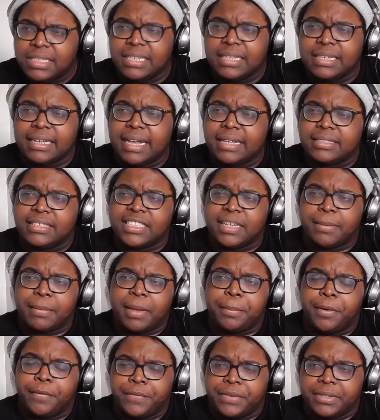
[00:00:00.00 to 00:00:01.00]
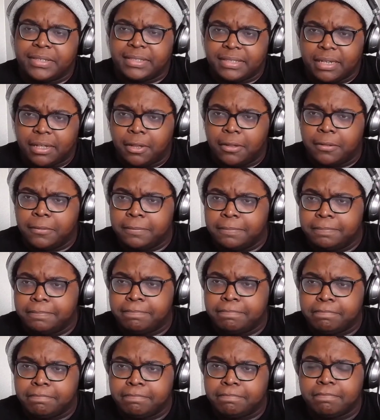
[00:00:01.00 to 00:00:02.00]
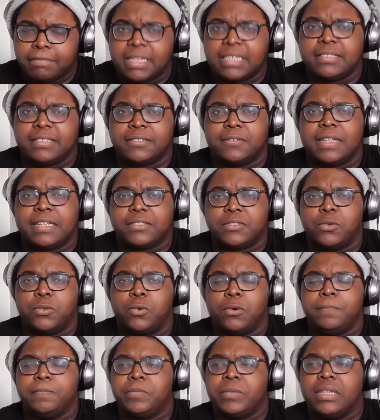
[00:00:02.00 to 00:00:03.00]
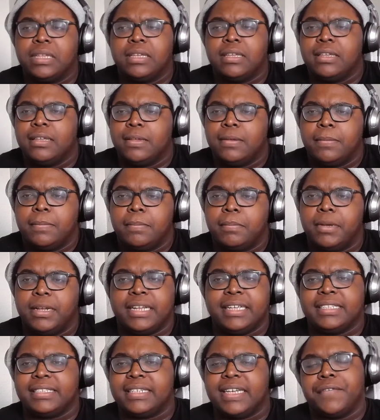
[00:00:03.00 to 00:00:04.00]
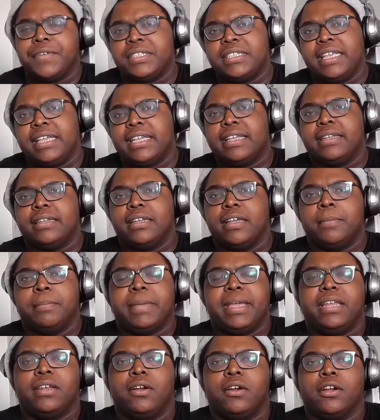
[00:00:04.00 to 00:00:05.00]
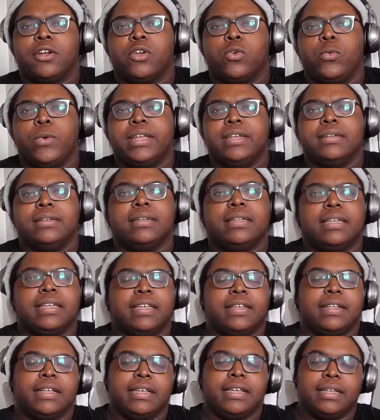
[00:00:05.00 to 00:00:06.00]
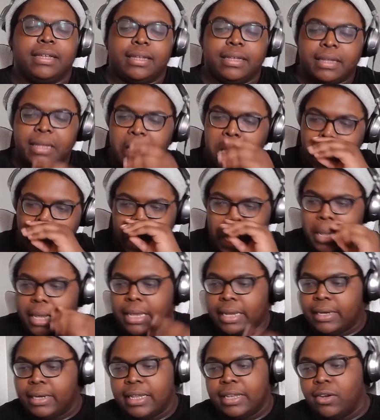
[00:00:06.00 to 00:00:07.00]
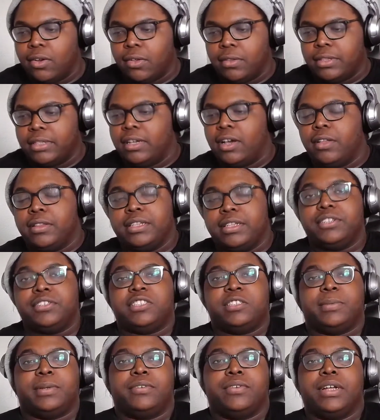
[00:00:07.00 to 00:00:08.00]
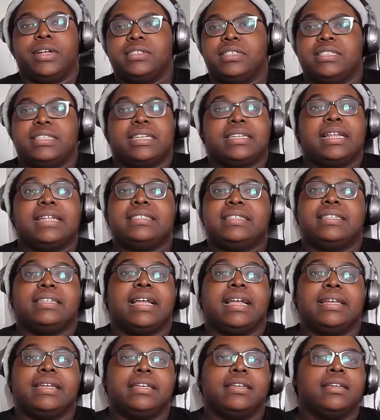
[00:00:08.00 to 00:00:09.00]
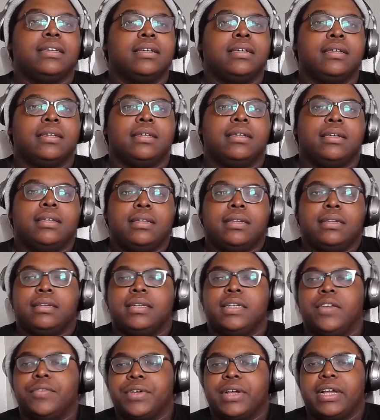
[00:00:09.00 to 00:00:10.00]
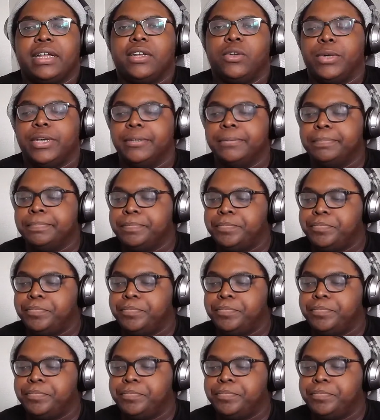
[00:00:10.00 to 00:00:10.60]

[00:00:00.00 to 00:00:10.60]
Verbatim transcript: He got Semi-Perfect Cell. That's that's cool, but he's never taken a main arc win uh, in in all the all the years he's been around since like nineteen ninety. Never gotten a win.